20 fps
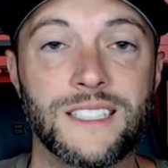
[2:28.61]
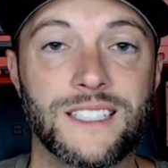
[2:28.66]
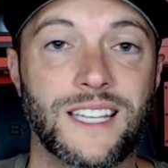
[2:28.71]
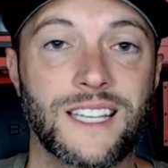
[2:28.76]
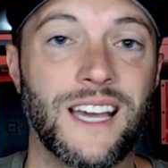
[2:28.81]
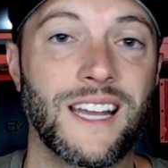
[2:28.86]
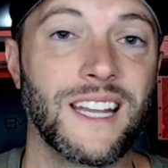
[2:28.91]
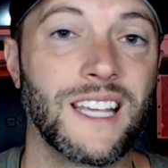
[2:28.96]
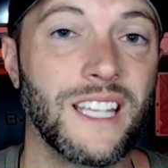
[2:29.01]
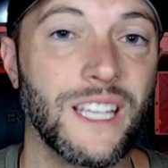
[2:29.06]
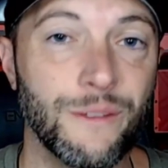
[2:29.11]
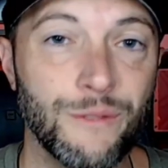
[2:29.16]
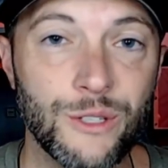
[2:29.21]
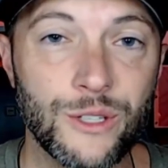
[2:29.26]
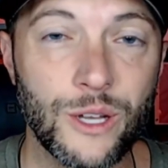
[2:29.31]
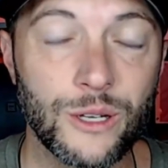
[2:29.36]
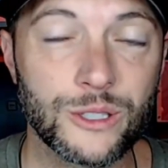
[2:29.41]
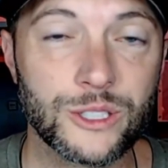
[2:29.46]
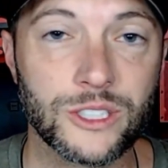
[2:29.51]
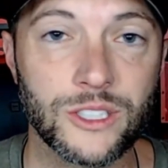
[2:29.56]
to kind of give
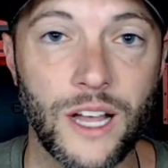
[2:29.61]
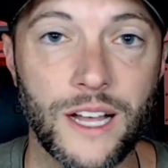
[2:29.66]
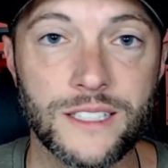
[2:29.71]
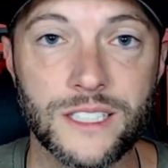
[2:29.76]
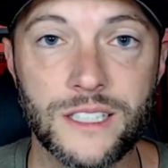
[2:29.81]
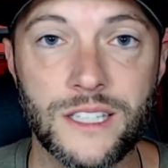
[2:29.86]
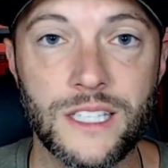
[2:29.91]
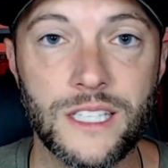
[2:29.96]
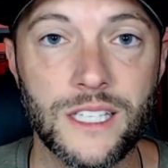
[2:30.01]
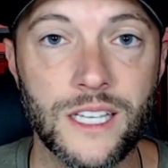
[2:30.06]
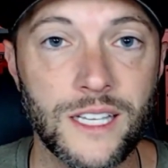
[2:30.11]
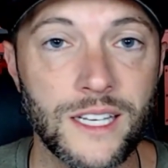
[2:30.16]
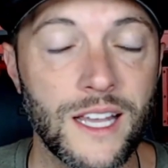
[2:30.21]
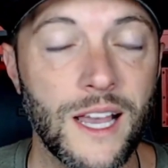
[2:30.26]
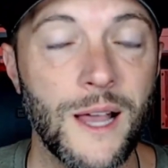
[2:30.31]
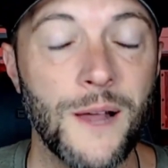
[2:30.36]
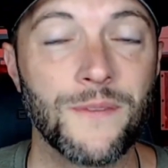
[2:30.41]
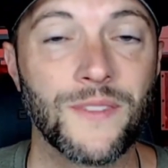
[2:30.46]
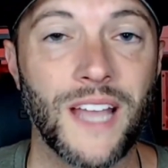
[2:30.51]
you those slides at the end.